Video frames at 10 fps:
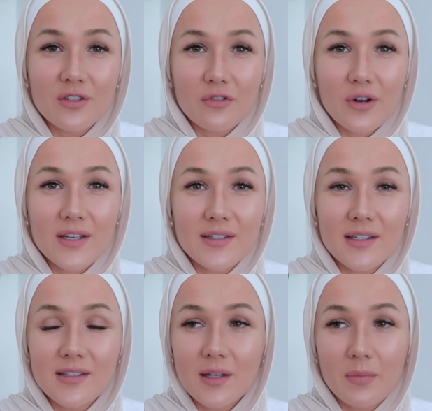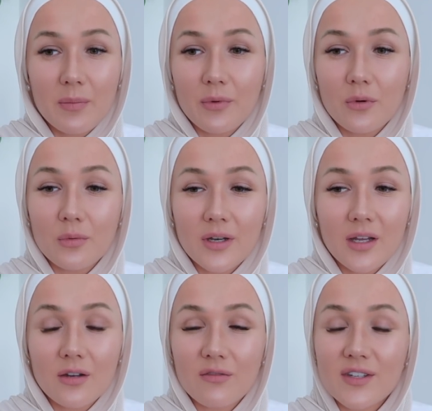of crisis, the people who would
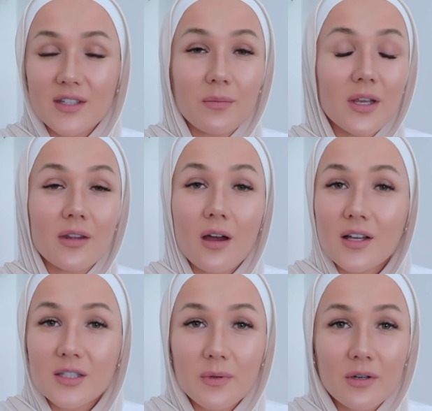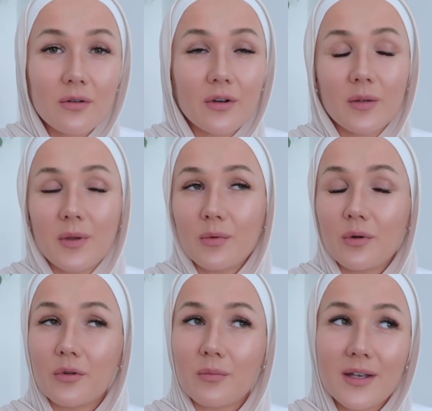either visit me in the hospital, or the people
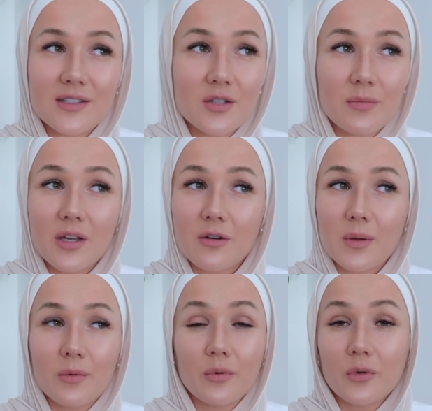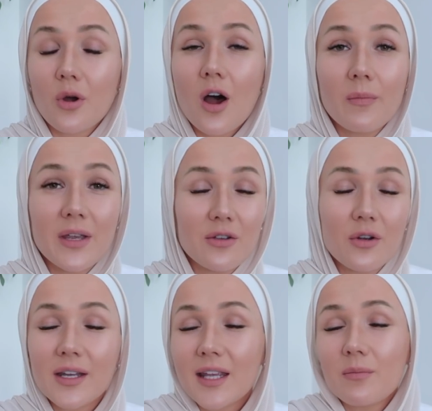who would message me, or people who would call me, you know,
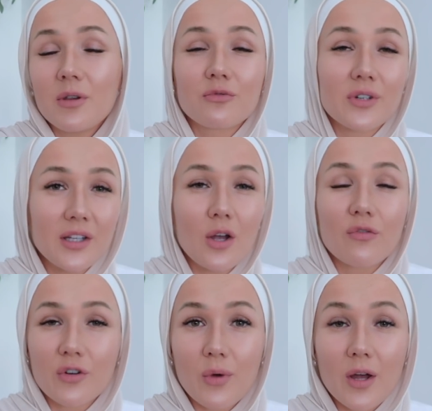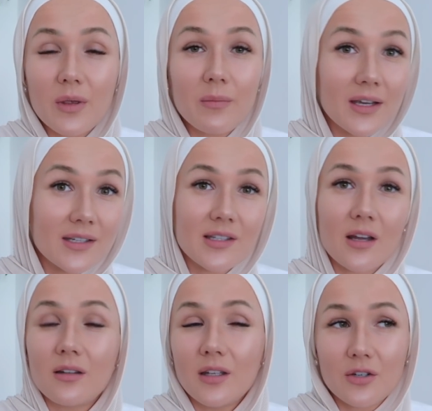it can be really overwhelming, because
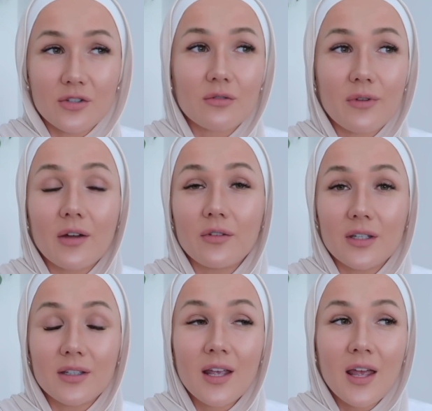suddenly you're surrounded